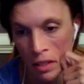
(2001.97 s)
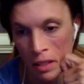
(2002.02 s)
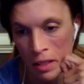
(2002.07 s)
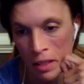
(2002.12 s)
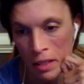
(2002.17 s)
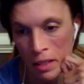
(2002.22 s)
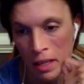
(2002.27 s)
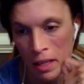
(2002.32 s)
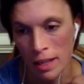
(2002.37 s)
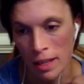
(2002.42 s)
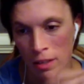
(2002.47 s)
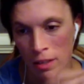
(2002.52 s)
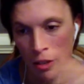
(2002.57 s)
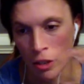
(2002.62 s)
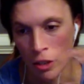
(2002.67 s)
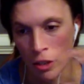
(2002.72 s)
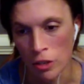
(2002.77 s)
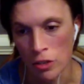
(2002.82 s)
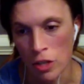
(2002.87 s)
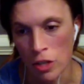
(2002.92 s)
are
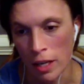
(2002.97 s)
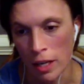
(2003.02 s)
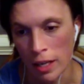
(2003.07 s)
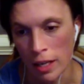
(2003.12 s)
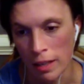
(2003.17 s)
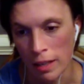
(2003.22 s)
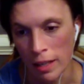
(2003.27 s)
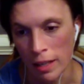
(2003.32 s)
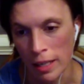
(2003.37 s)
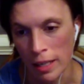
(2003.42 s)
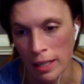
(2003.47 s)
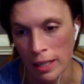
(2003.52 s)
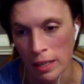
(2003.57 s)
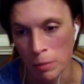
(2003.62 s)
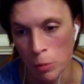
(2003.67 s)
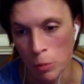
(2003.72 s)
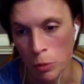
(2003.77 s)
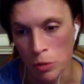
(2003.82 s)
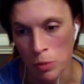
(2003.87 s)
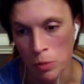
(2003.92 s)
you talking like in
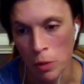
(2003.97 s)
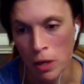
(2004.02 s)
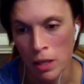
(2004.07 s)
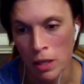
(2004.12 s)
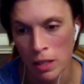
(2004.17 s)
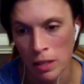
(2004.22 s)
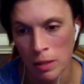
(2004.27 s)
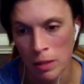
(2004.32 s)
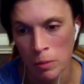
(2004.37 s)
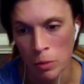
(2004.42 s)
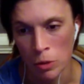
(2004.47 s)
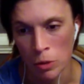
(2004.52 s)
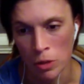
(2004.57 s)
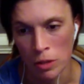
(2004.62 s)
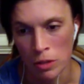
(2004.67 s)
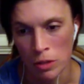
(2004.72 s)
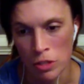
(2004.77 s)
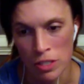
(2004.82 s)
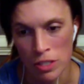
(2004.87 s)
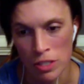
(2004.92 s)
postpartum
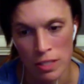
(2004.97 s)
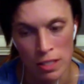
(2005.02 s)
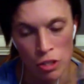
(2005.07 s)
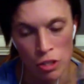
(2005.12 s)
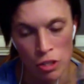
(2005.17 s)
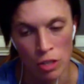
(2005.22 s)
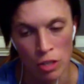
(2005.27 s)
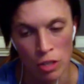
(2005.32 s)
or just in general?